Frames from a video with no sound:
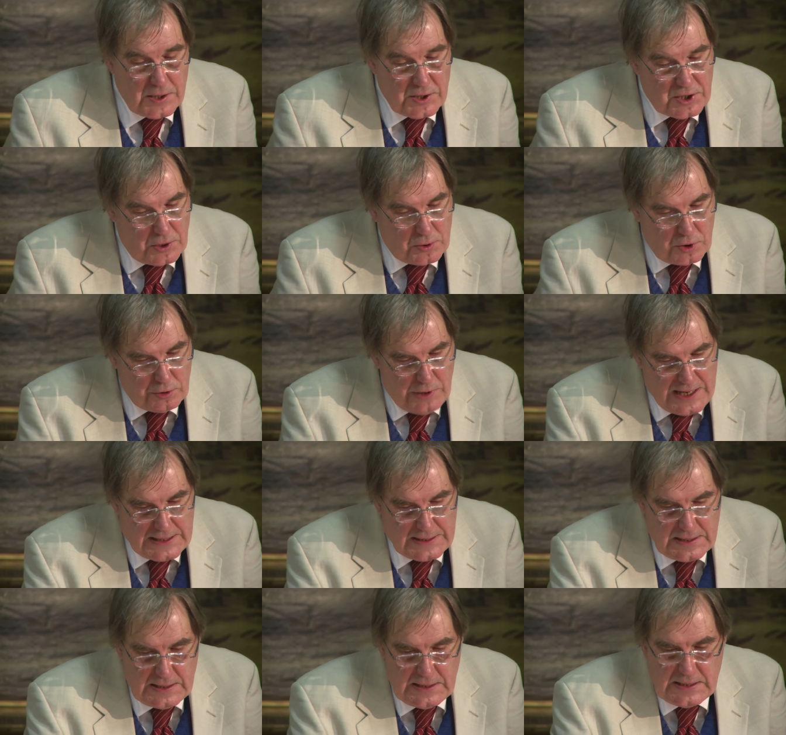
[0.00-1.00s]
So
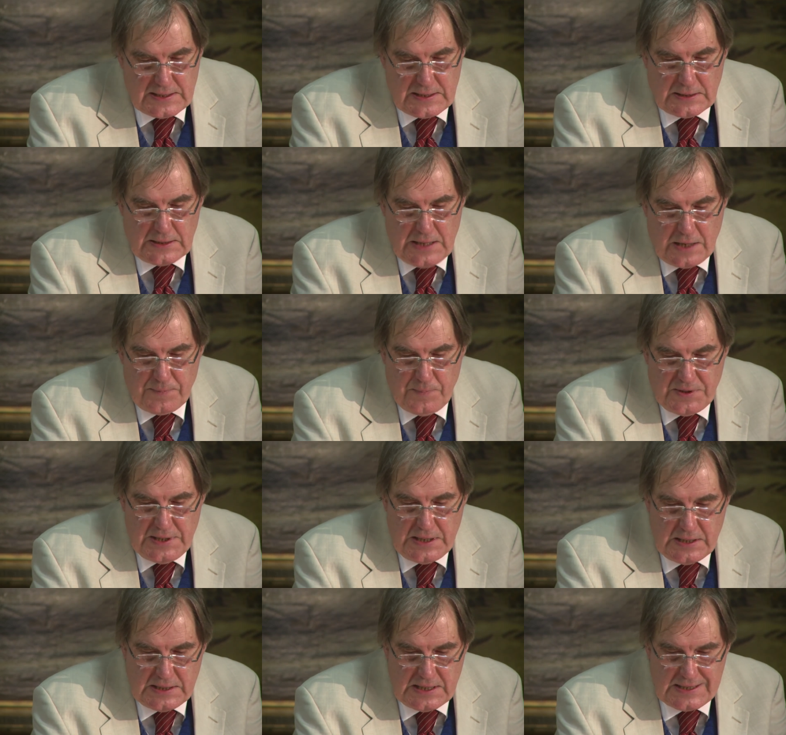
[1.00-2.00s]
great is St. Cuthbert
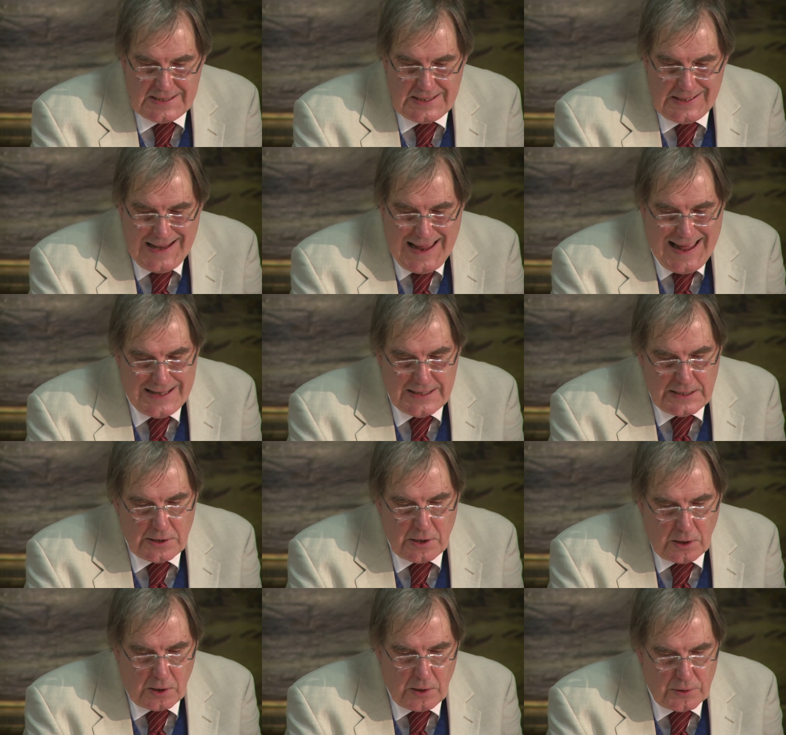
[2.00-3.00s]
in a distant land, he
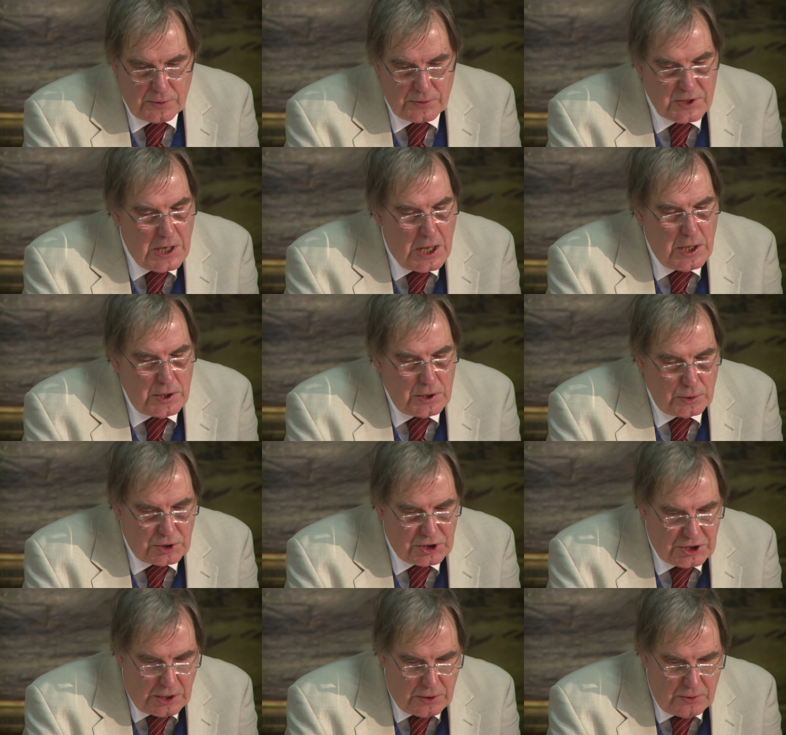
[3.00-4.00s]
concludes, who
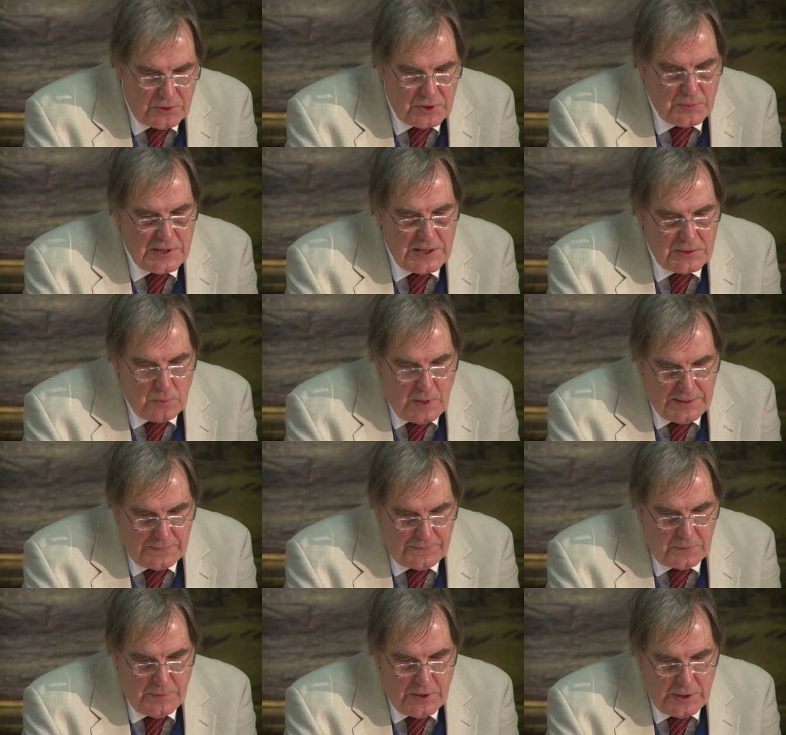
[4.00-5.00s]
shows with his
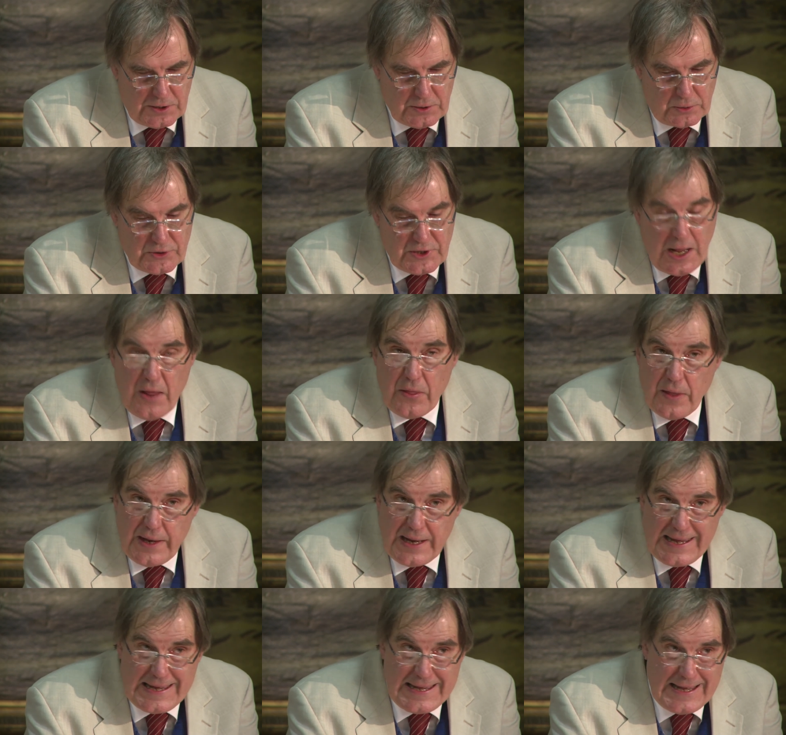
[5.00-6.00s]
wonderful miracles
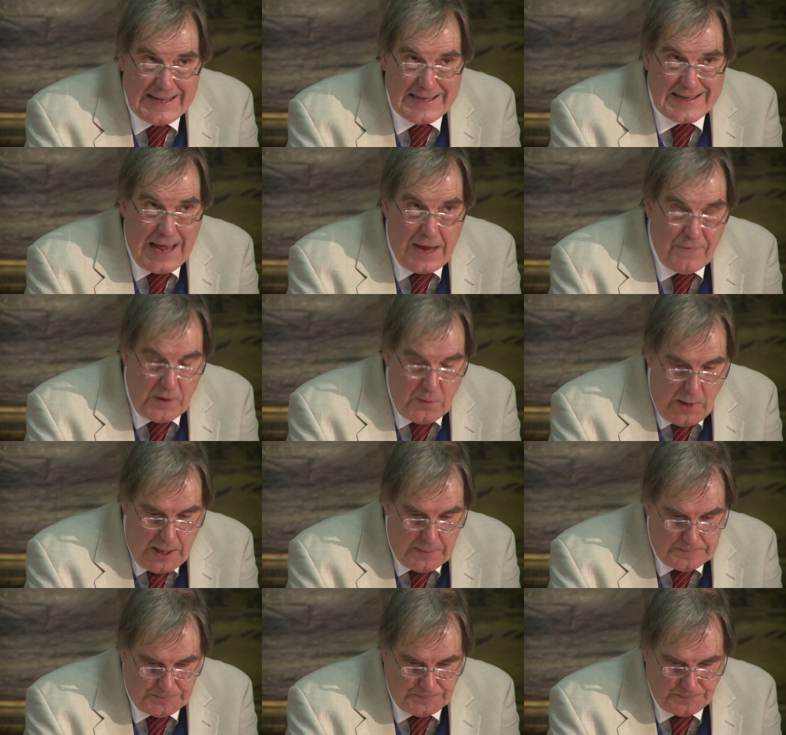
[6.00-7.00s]
that he is everywhere.